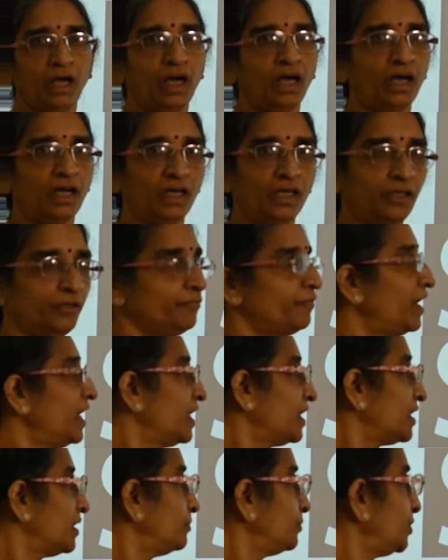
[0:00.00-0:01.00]
Hi,
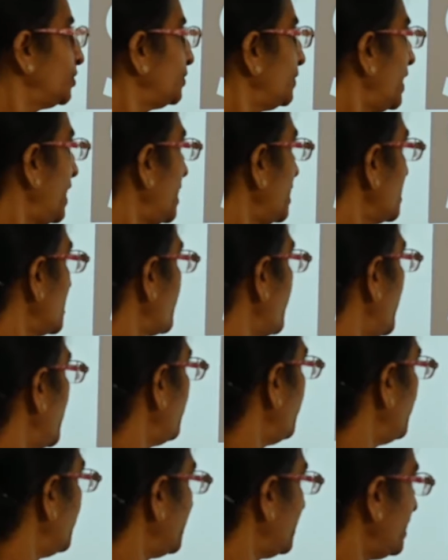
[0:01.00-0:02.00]
welcome to S
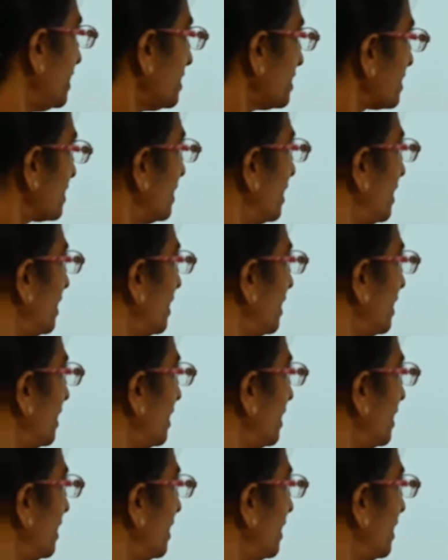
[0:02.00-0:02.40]
Mathematics.